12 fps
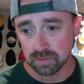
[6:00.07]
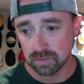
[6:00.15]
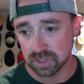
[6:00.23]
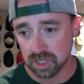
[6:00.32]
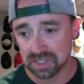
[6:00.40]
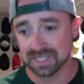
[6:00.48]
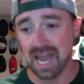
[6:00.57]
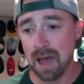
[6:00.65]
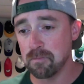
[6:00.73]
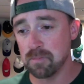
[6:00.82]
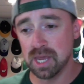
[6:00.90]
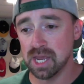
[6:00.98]
does
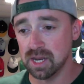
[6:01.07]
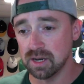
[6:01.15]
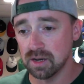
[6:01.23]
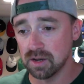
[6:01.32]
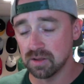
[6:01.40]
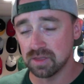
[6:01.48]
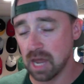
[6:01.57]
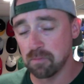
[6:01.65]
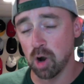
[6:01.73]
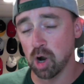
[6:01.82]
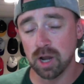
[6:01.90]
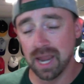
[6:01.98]
not mean that
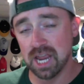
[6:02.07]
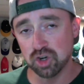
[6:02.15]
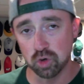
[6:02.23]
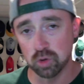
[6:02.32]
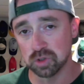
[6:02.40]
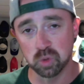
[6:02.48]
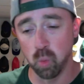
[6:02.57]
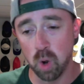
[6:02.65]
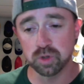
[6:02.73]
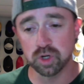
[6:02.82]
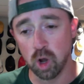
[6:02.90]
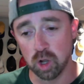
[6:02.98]
Mark Andrews
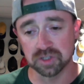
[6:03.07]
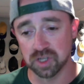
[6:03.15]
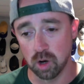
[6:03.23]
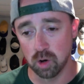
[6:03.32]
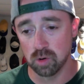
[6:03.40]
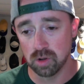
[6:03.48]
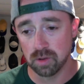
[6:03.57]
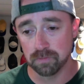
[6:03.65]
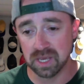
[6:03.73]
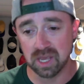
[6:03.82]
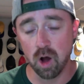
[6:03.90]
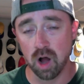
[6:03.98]
won't also
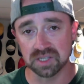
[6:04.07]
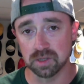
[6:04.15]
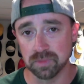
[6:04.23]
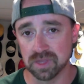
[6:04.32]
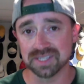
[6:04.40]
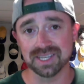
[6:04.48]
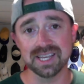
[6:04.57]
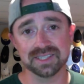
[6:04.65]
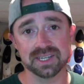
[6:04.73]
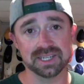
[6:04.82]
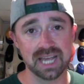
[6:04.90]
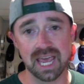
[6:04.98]
be awesome. This
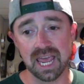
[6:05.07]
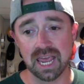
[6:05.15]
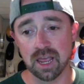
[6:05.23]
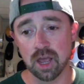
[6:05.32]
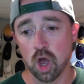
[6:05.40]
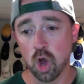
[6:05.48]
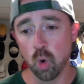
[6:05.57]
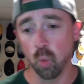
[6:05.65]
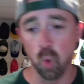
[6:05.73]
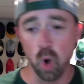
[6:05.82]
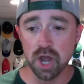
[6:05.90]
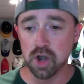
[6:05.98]
isn't a
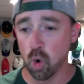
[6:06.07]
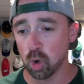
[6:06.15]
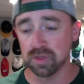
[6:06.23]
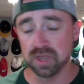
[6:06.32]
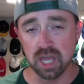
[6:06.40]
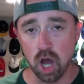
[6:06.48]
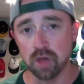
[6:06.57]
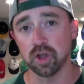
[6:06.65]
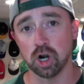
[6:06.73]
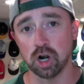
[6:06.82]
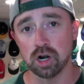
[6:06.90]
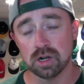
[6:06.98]
one or the
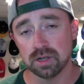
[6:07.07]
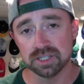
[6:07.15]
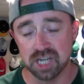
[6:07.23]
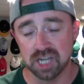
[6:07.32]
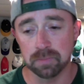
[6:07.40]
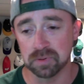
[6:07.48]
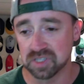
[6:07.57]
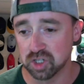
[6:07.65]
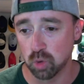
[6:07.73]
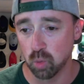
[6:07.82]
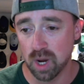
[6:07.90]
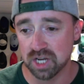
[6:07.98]
other type of
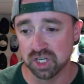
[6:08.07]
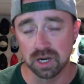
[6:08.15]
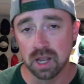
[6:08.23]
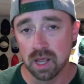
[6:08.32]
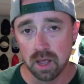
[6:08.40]
situation.